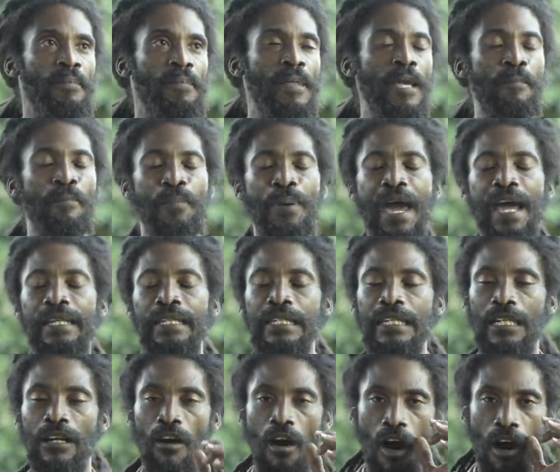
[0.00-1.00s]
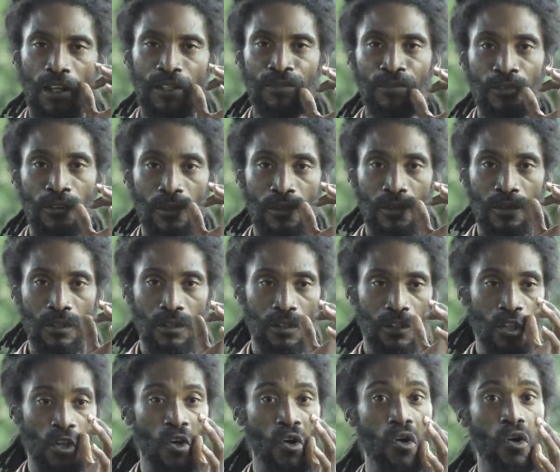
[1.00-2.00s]
Depending on
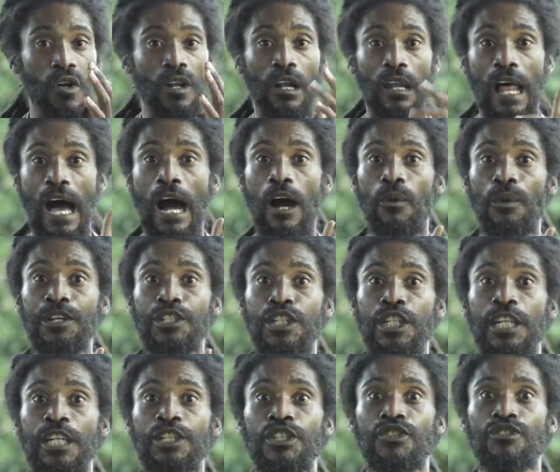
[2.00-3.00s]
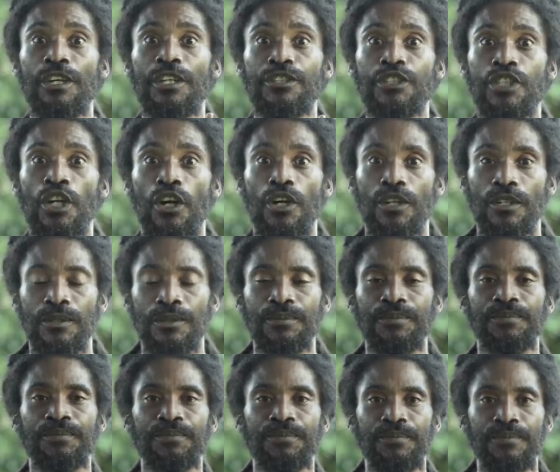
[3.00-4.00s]
your language, kindred tongue,
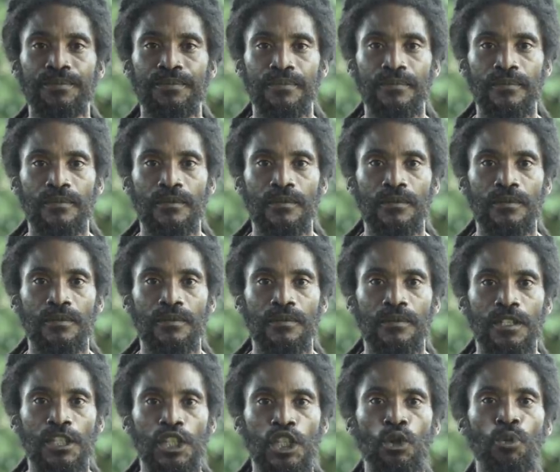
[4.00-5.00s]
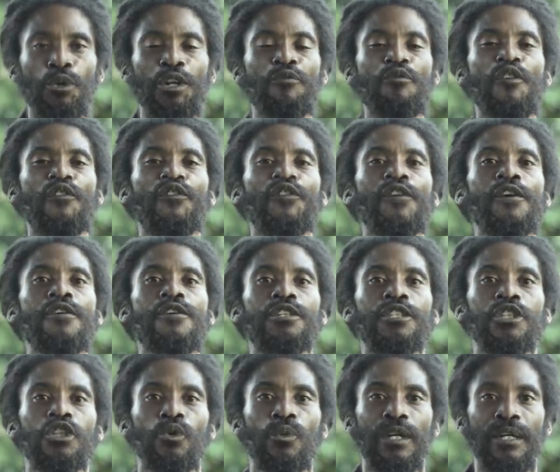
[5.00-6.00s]
you would have
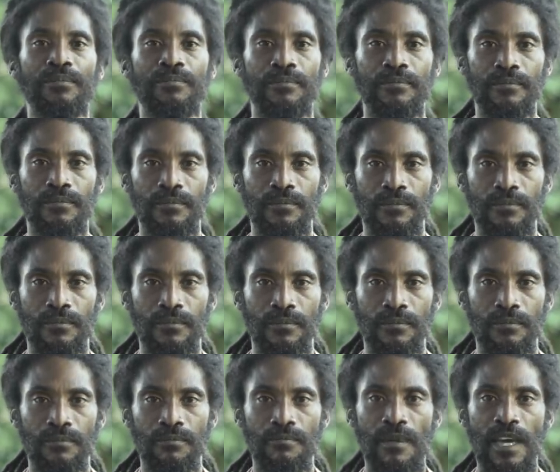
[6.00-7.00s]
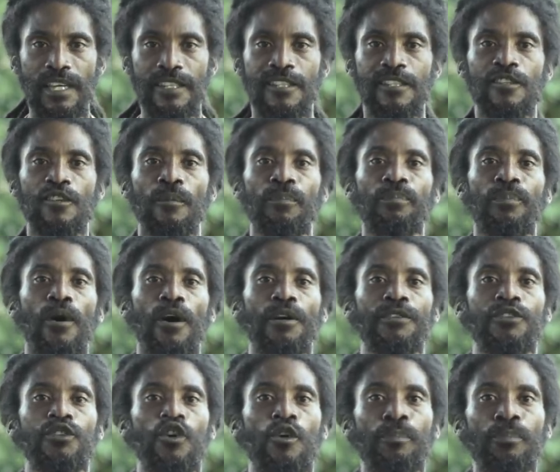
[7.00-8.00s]
referred to him based
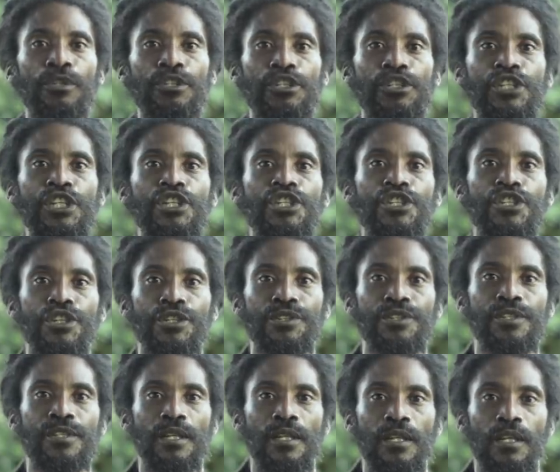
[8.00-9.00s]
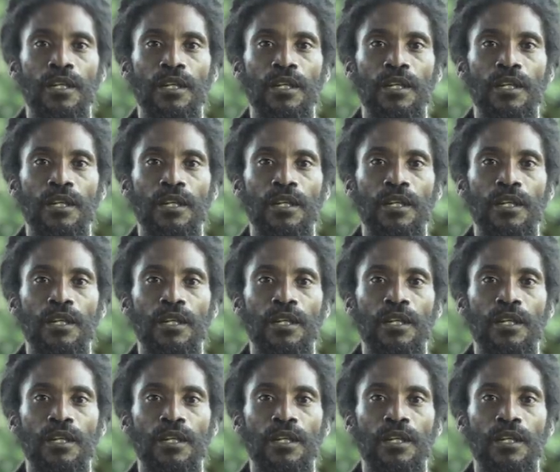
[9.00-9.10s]
upon your positions.